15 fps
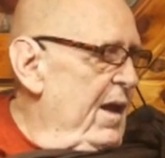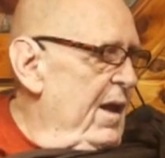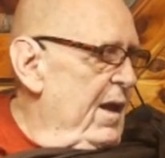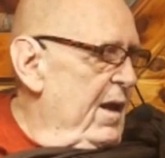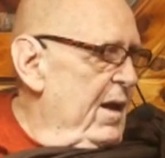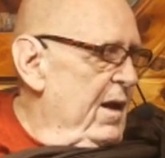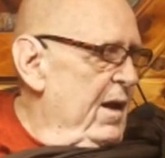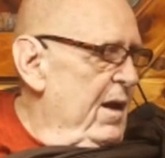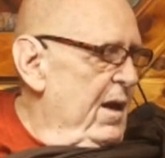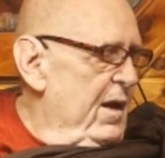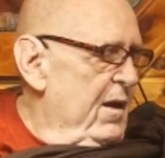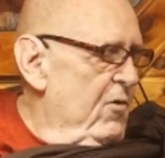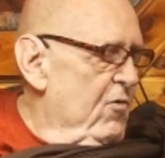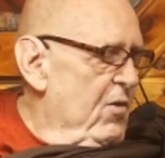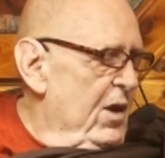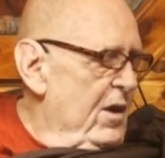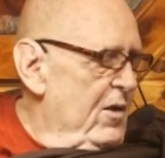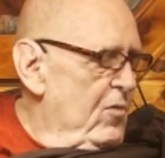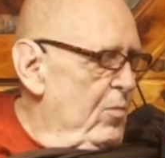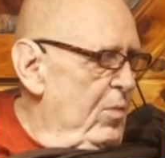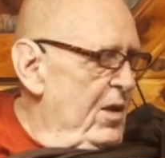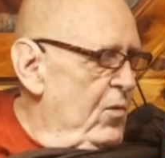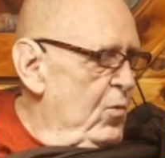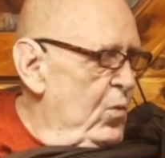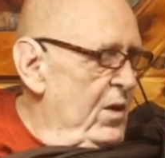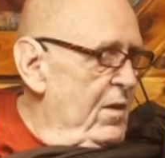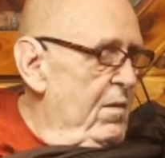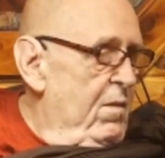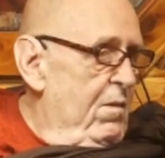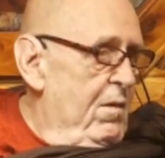And I tried to be
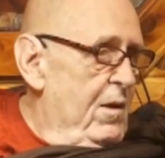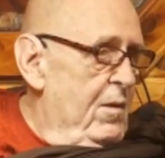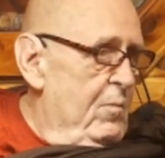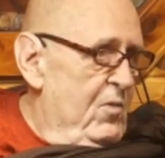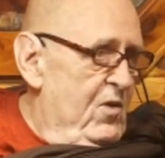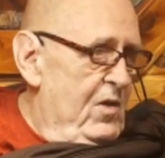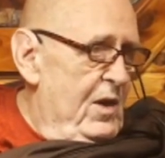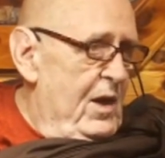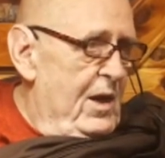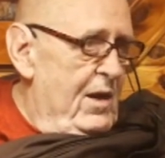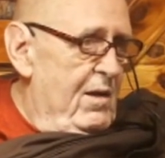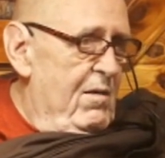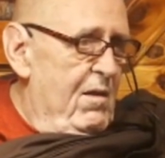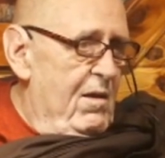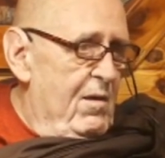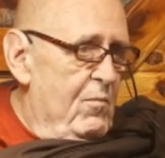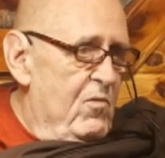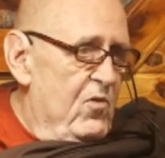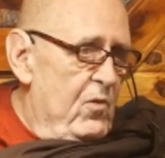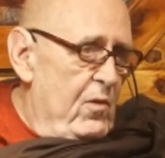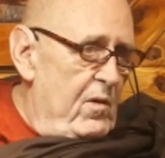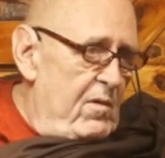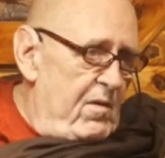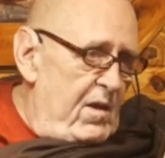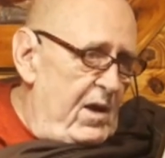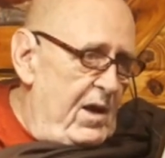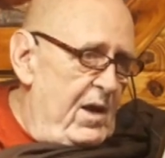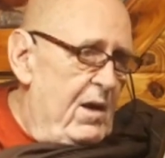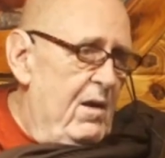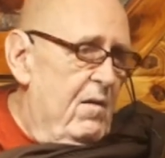with them to guide them so that
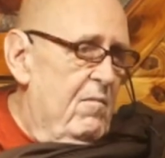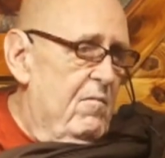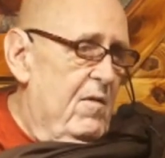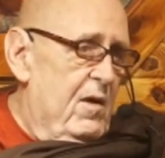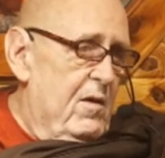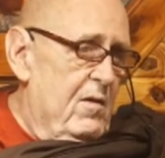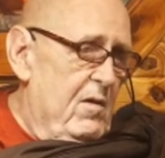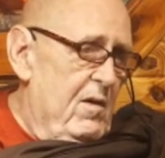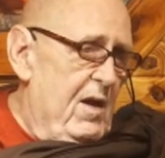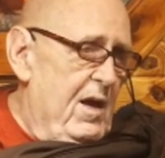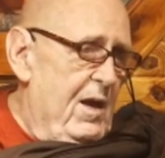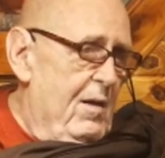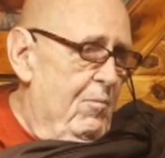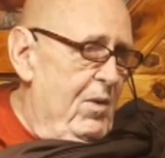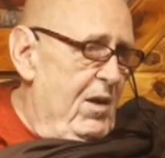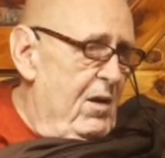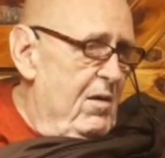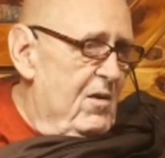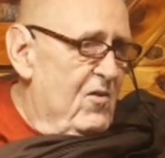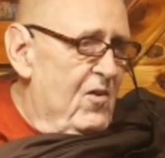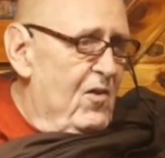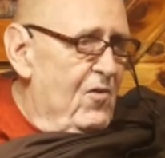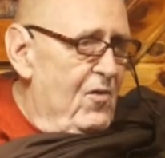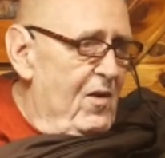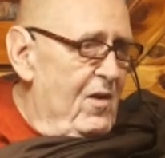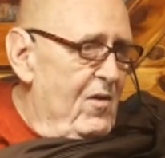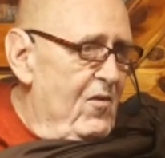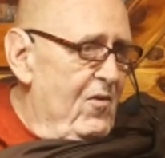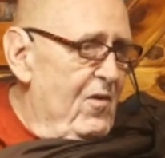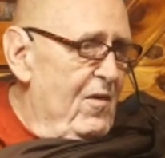they had a, a happy
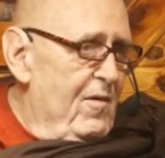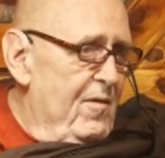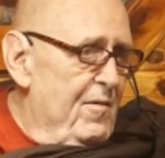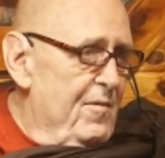existence.